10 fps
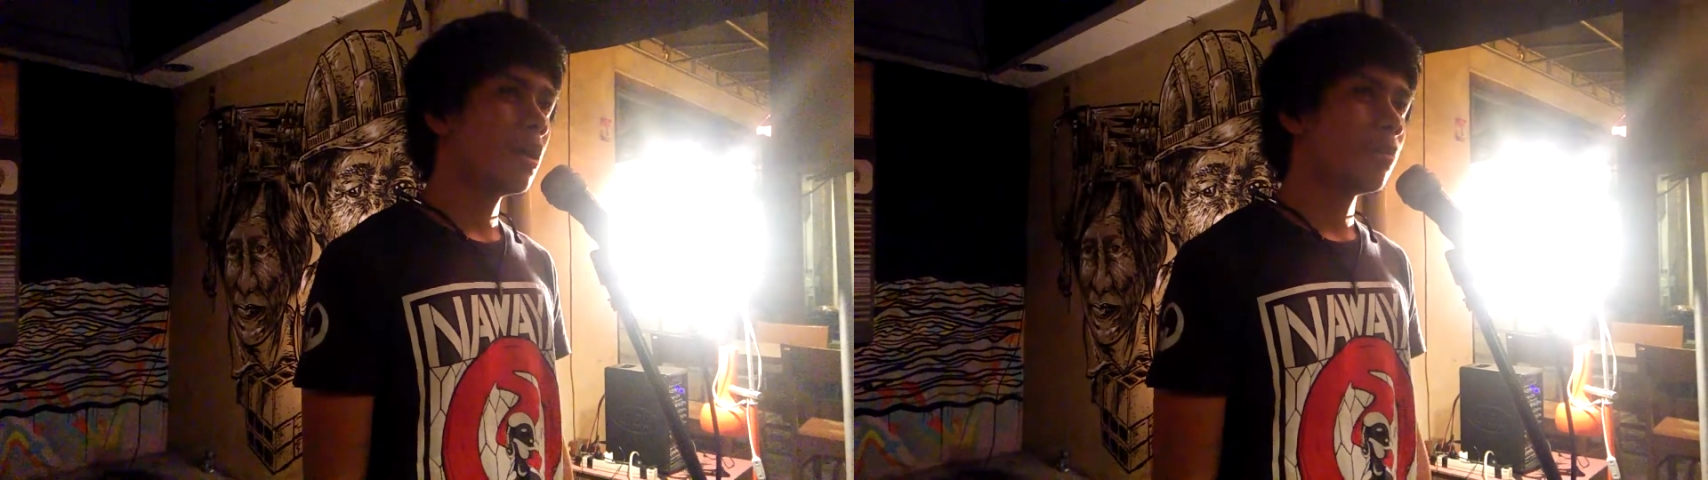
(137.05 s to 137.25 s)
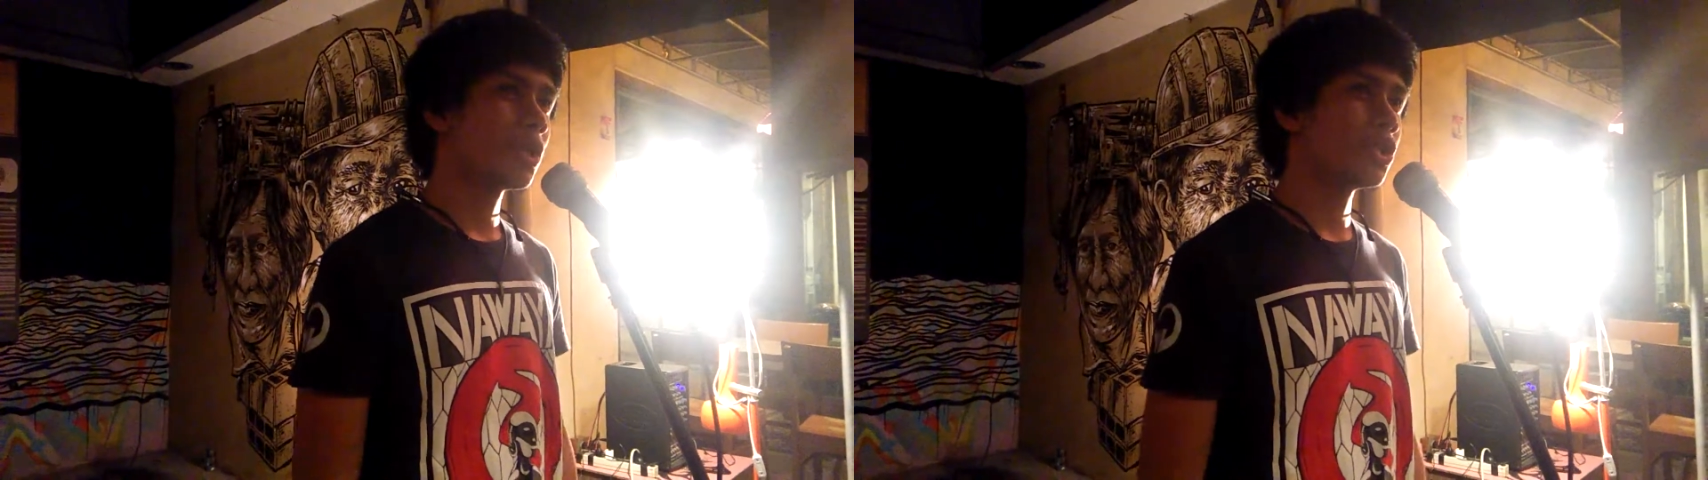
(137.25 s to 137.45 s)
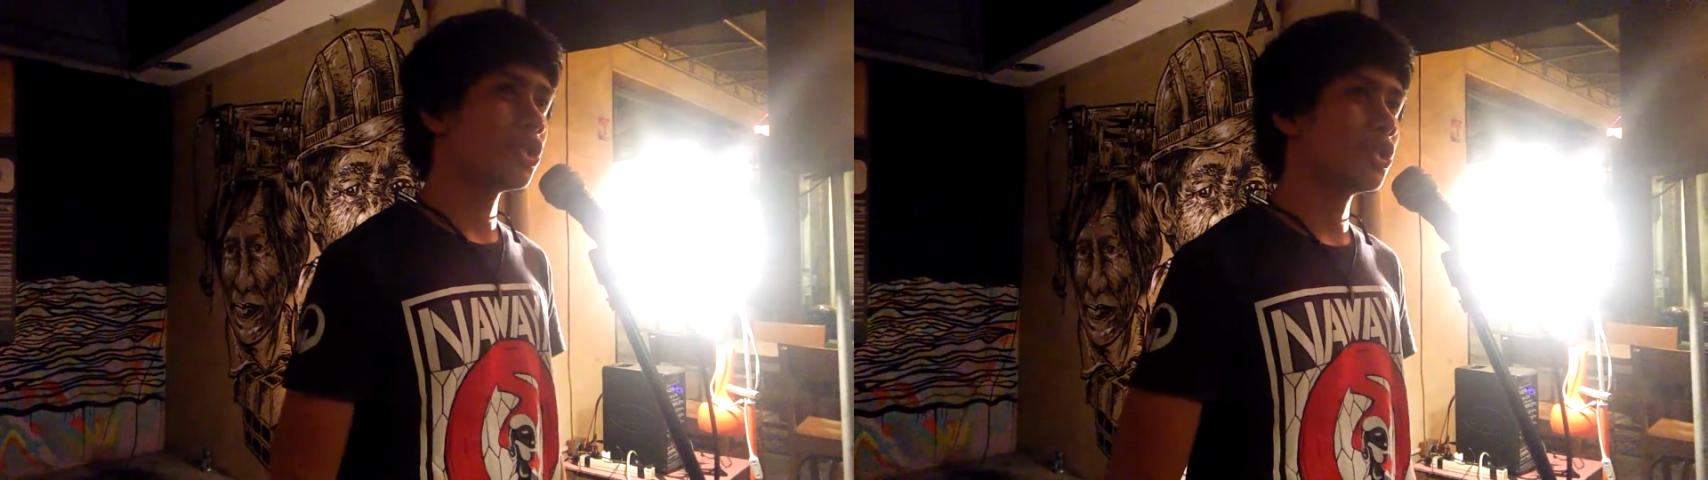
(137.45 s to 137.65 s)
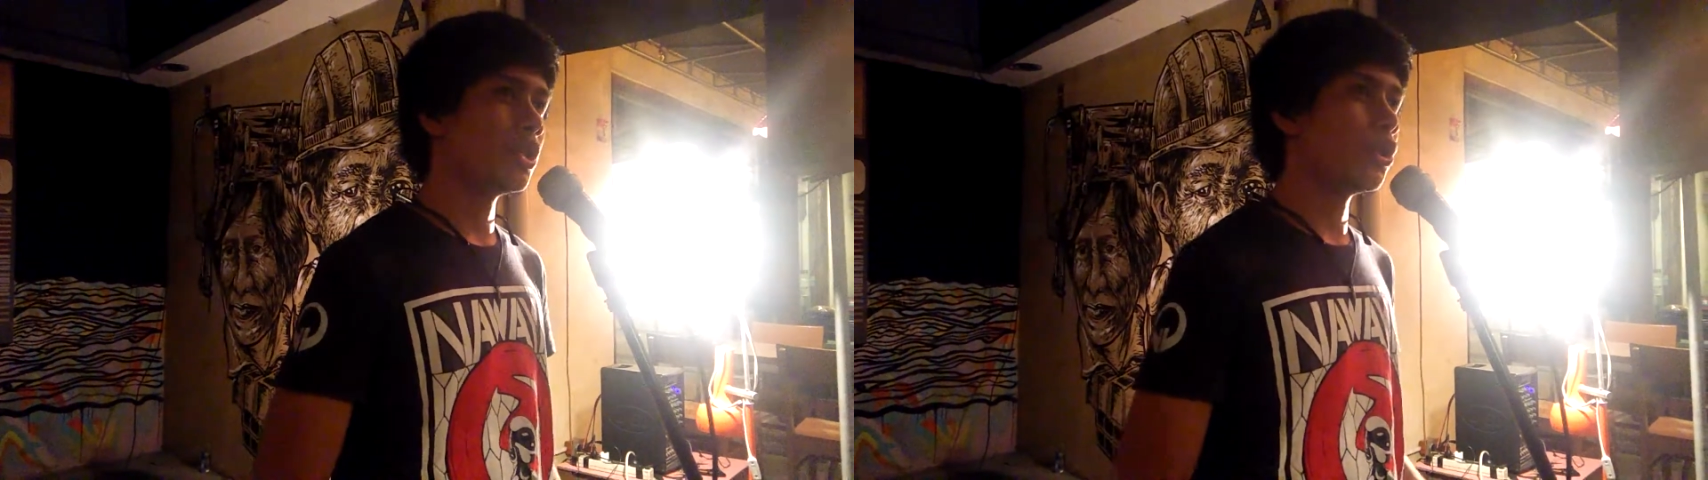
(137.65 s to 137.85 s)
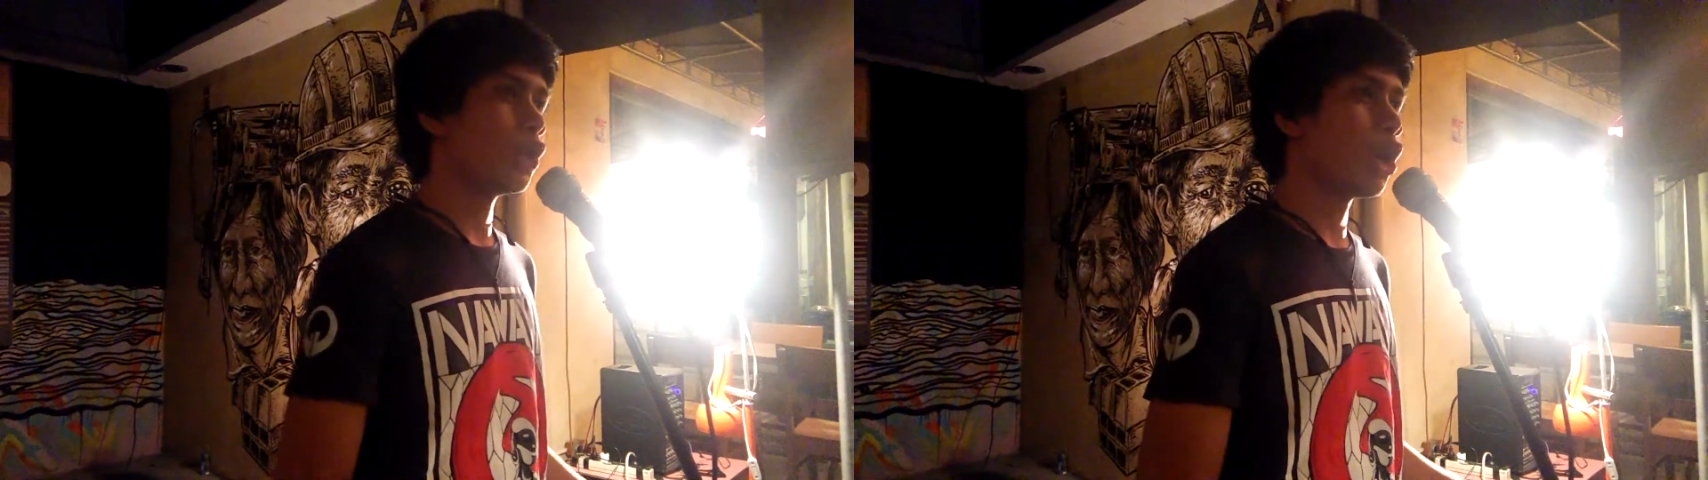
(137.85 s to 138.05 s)
because you
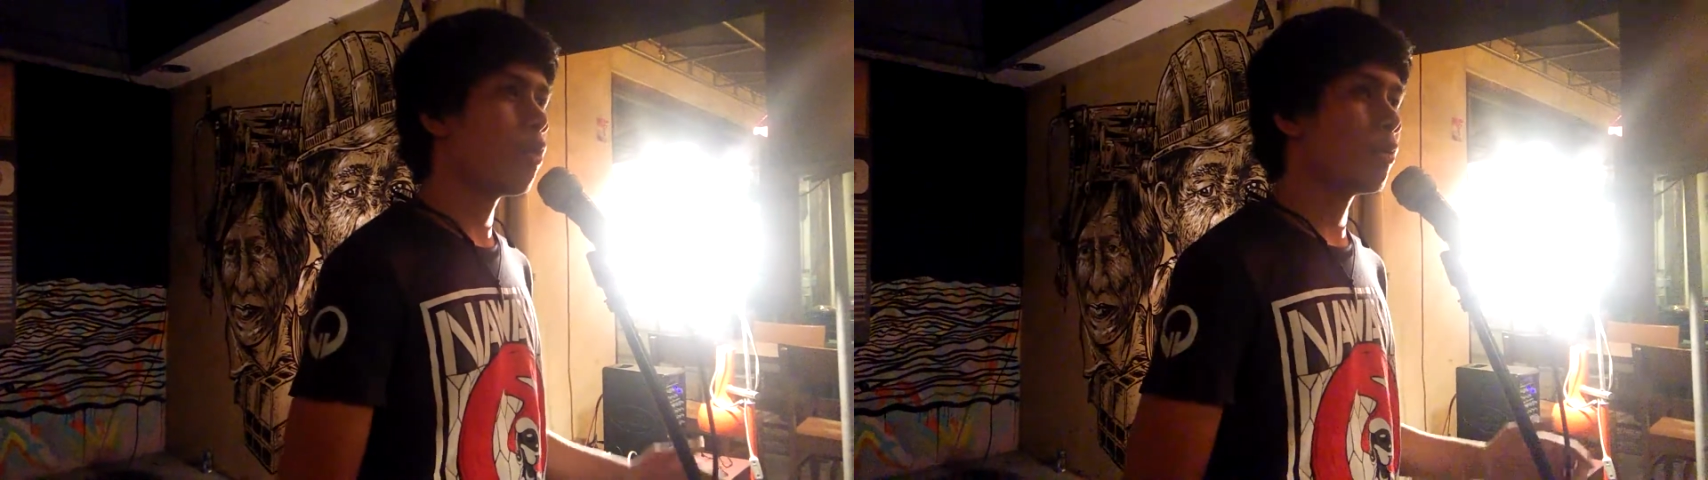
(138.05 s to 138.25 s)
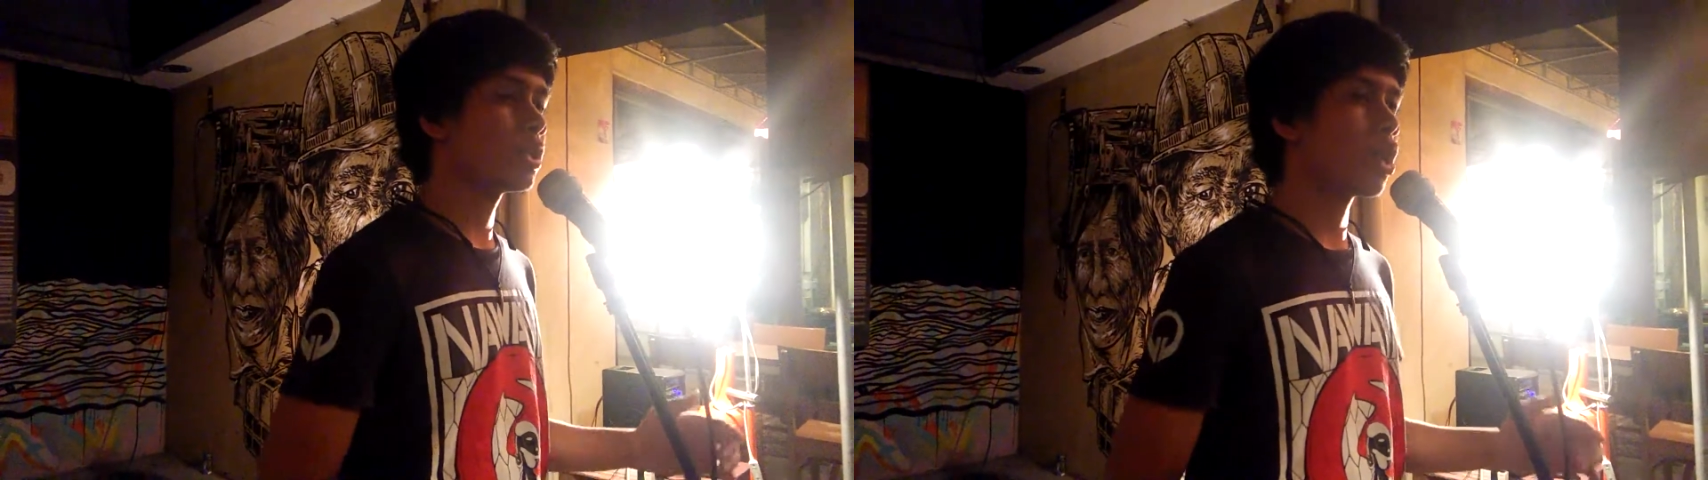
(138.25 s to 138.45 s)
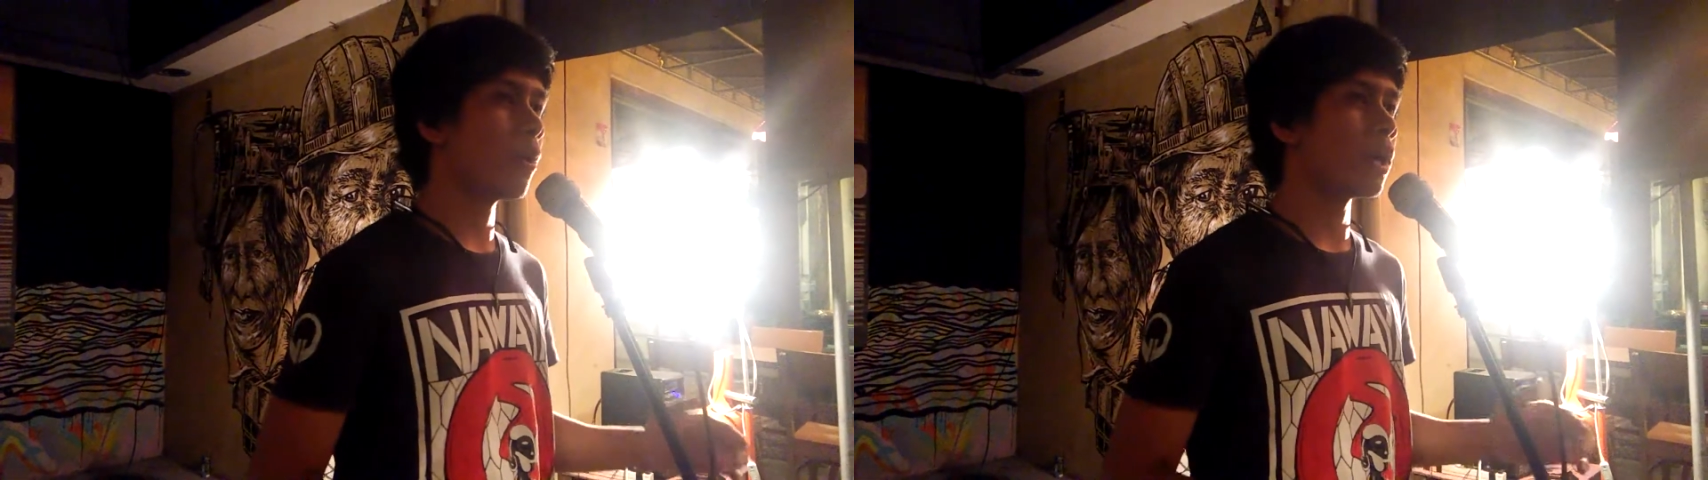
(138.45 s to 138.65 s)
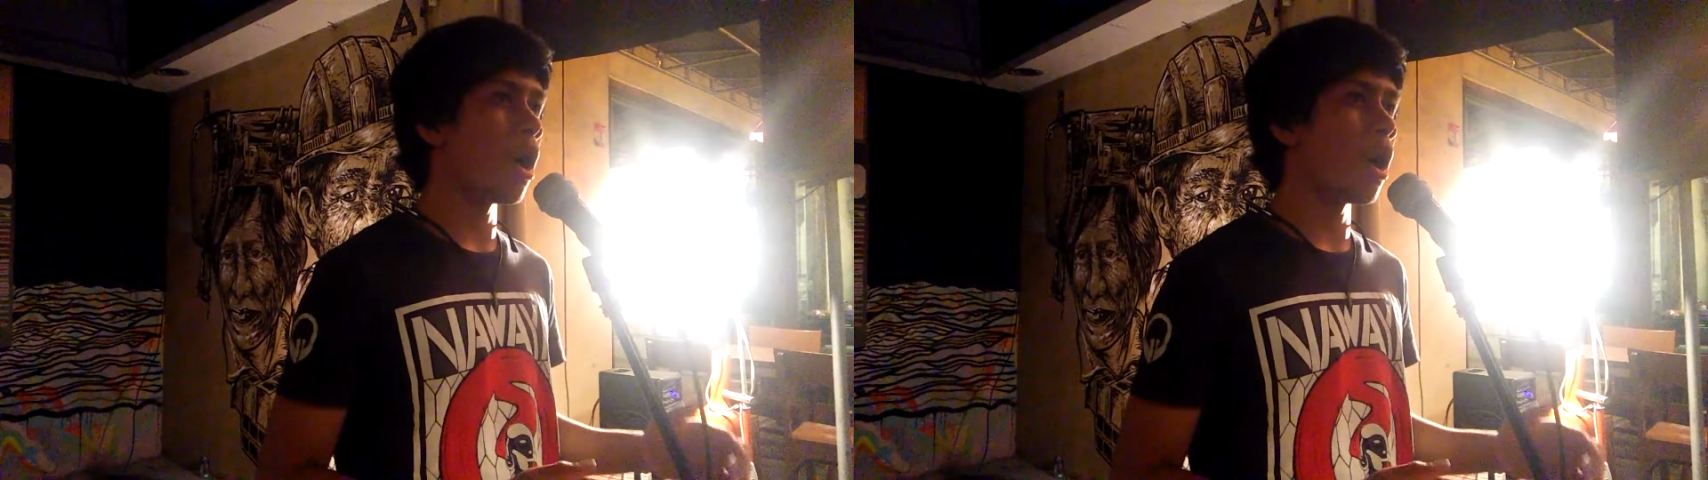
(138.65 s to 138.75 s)
didn't know what was going